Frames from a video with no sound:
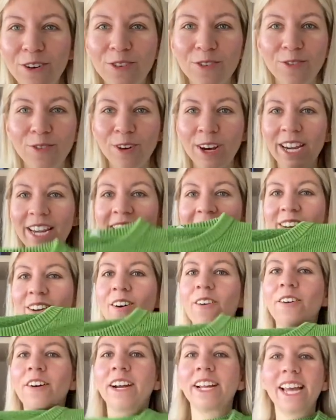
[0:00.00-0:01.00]
green
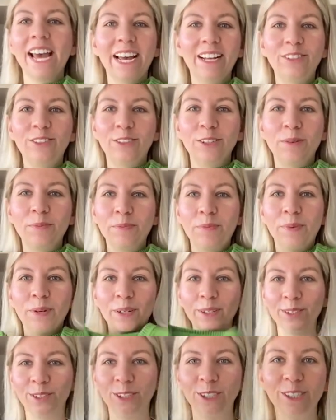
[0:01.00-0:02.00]
Arket jumper
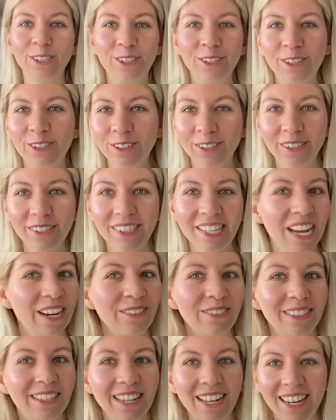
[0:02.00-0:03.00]
just
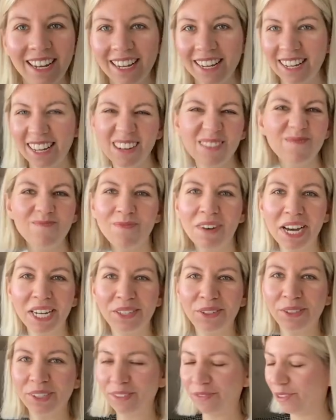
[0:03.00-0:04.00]
sounds like my
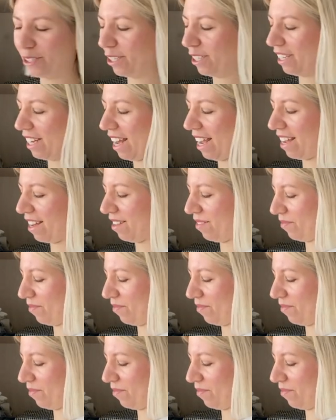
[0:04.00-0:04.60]
choice for today.